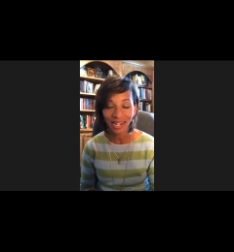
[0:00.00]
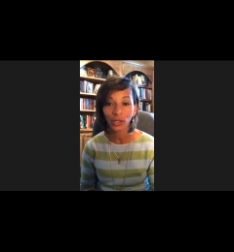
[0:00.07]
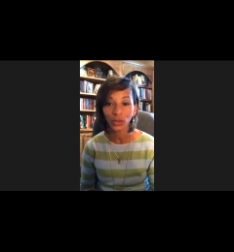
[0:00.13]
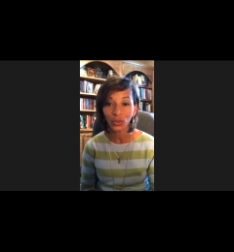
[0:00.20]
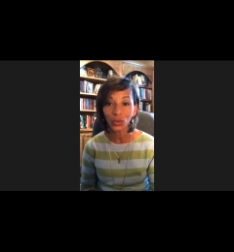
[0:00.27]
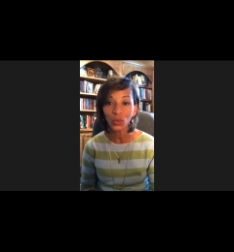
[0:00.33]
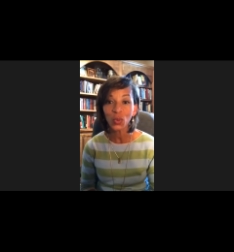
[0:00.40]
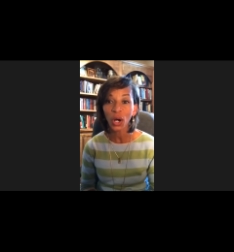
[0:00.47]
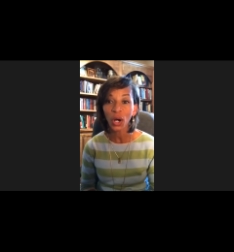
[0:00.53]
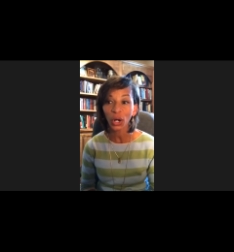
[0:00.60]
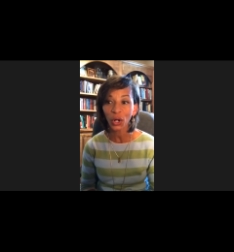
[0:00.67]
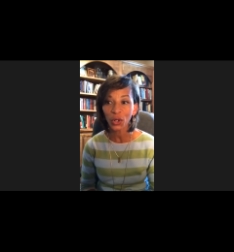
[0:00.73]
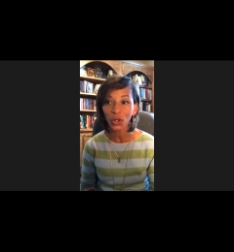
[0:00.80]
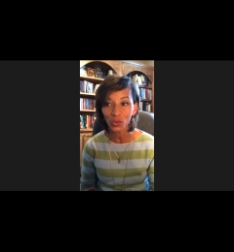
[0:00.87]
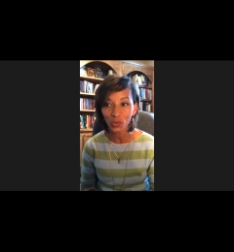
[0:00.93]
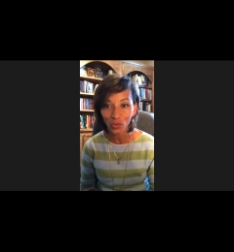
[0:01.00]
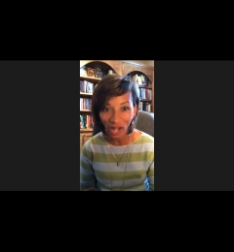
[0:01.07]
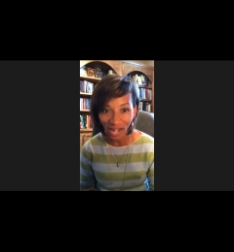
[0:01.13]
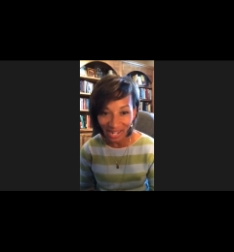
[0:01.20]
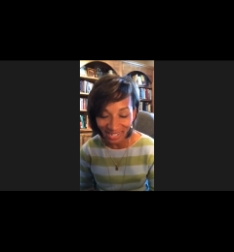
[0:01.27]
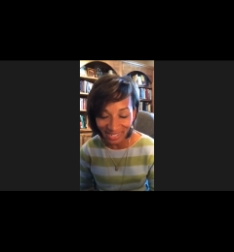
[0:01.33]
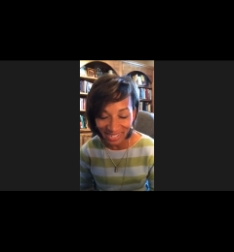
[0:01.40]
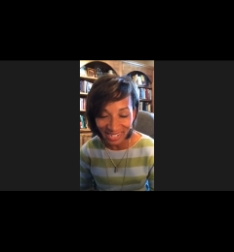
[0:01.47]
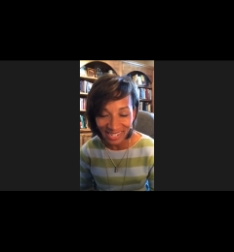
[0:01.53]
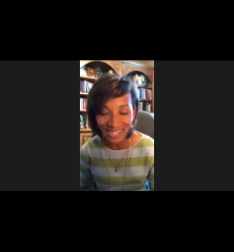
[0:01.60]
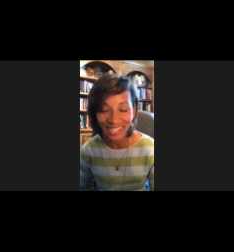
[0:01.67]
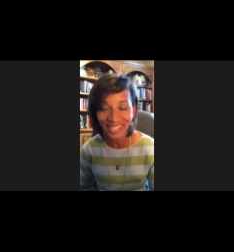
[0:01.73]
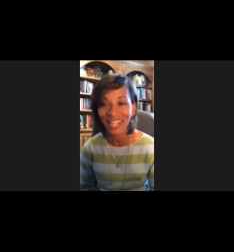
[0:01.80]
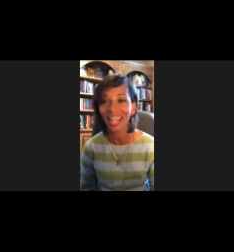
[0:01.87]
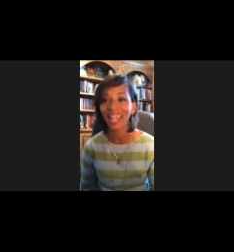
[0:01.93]
And you are
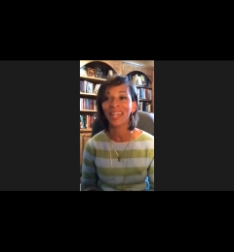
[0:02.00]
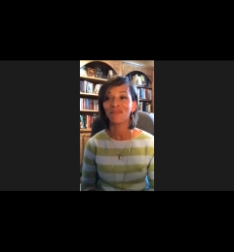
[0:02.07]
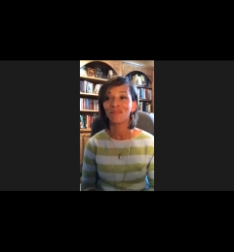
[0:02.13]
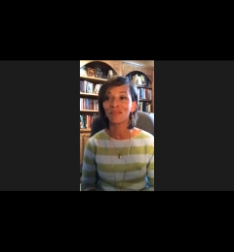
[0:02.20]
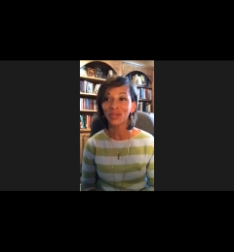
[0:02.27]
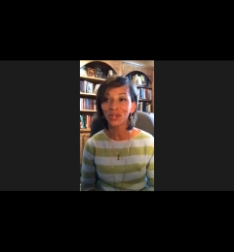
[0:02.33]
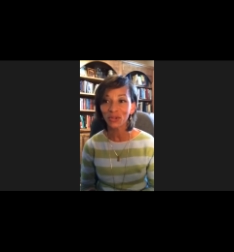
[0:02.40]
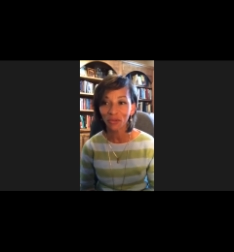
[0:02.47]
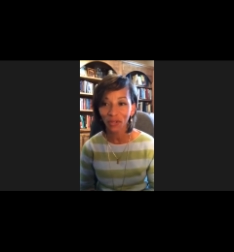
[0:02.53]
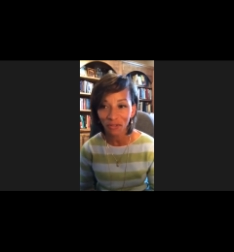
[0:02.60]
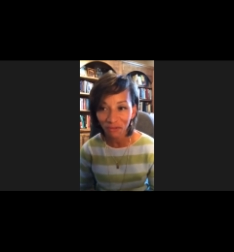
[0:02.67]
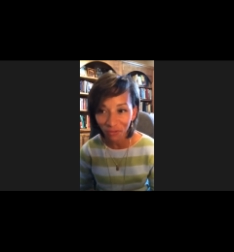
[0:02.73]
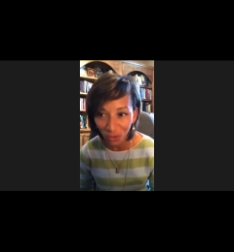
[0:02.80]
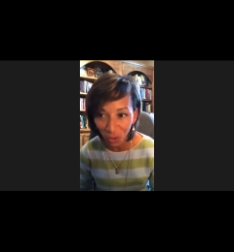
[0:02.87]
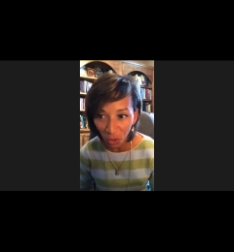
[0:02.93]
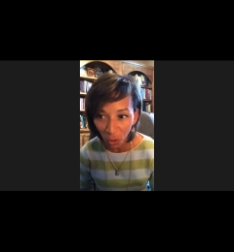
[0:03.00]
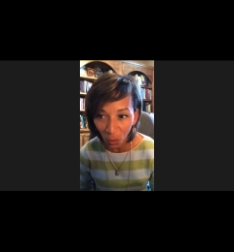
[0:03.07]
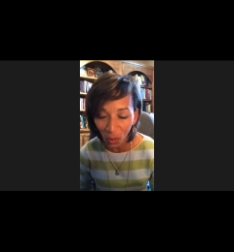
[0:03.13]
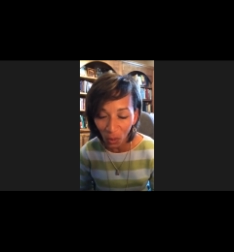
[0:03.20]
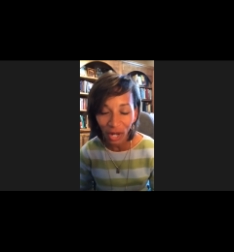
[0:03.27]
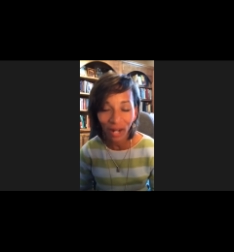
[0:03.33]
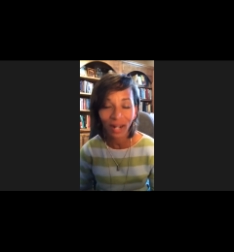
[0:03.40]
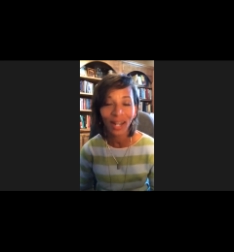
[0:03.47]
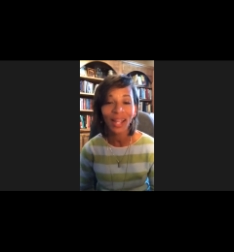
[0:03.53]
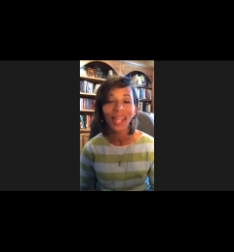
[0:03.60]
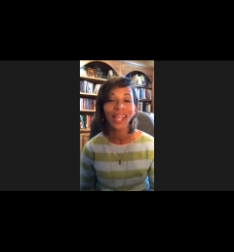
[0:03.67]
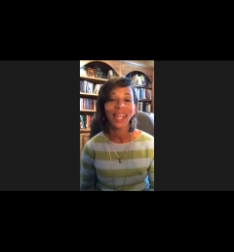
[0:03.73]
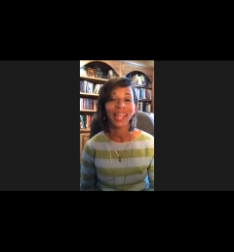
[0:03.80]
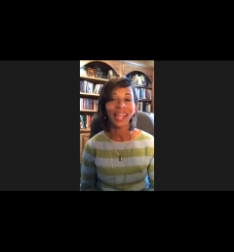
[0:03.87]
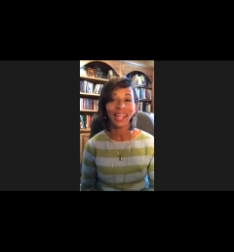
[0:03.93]
courageous and moving forward
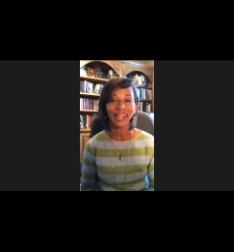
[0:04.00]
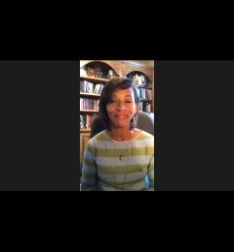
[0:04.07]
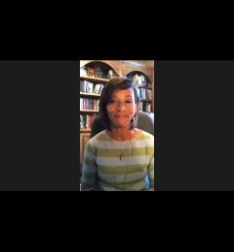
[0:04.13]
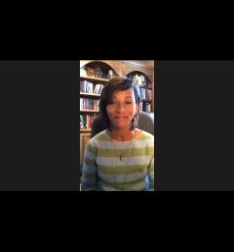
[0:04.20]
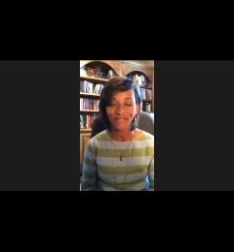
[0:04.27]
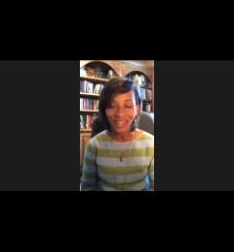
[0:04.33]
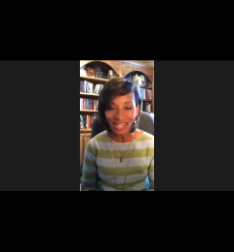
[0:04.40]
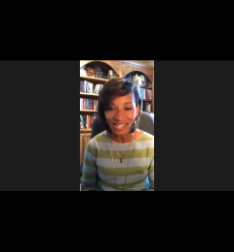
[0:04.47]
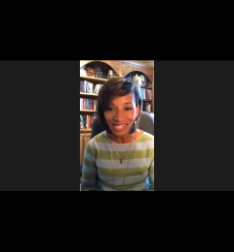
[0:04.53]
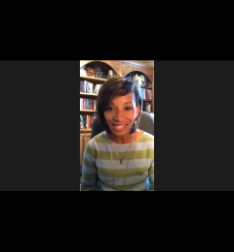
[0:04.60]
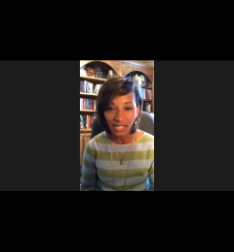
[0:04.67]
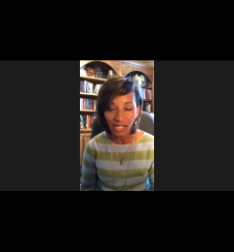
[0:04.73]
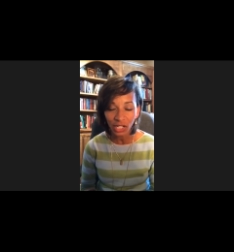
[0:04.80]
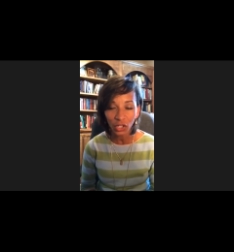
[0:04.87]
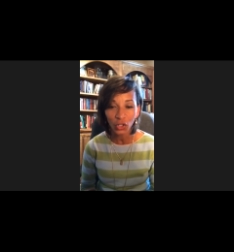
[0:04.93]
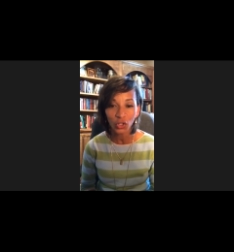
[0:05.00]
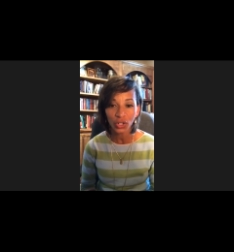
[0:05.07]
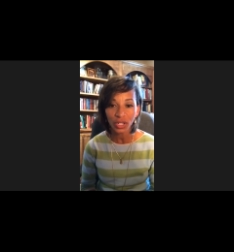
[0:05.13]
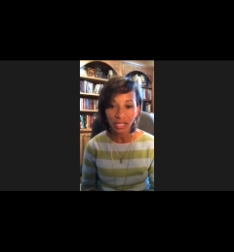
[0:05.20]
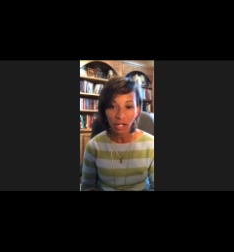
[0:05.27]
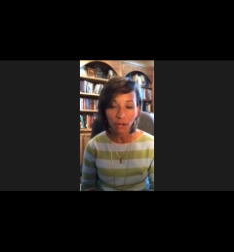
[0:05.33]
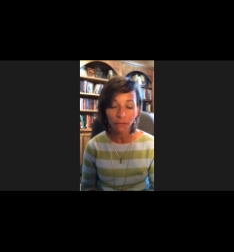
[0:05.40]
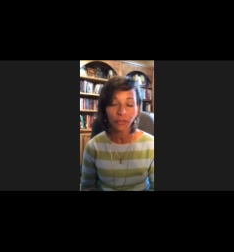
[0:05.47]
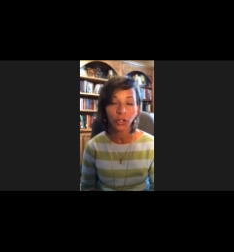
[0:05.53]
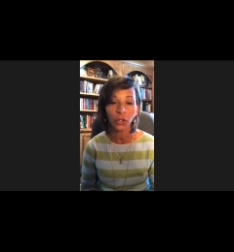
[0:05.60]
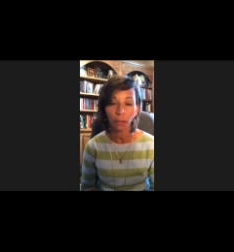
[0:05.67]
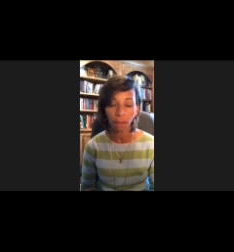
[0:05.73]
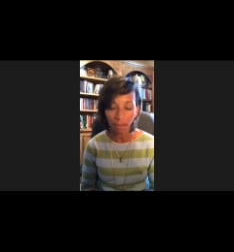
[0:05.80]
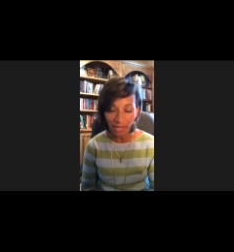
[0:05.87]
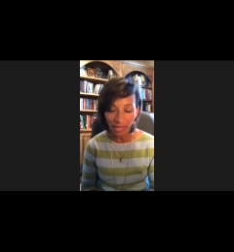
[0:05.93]
and investing in yourself and
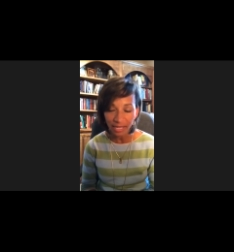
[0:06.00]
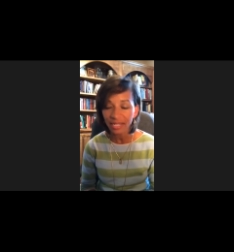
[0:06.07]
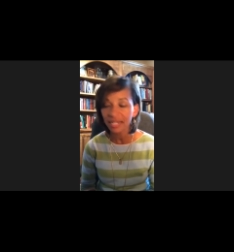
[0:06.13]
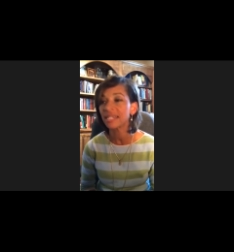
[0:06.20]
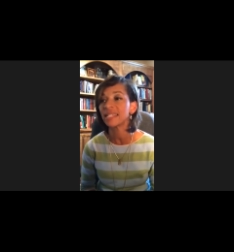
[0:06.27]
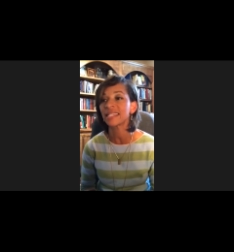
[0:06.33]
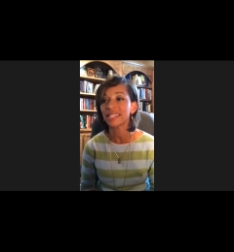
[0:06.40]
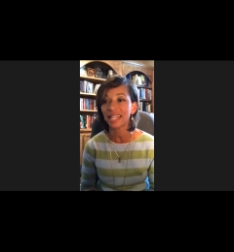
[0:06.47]
your business.